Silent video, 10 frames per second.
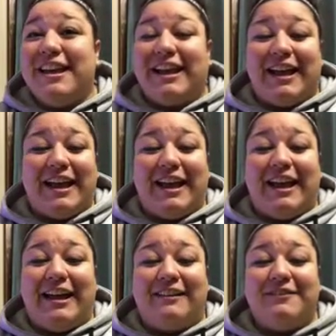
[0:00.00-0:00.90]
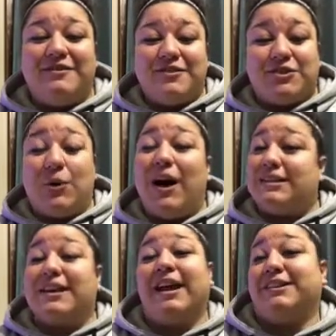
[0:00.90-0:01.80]
And
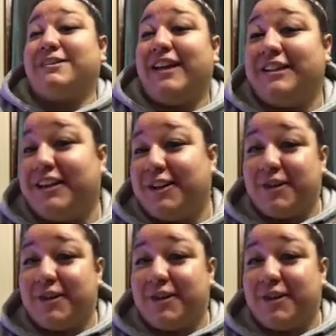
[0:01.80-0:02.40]
squats, I didn't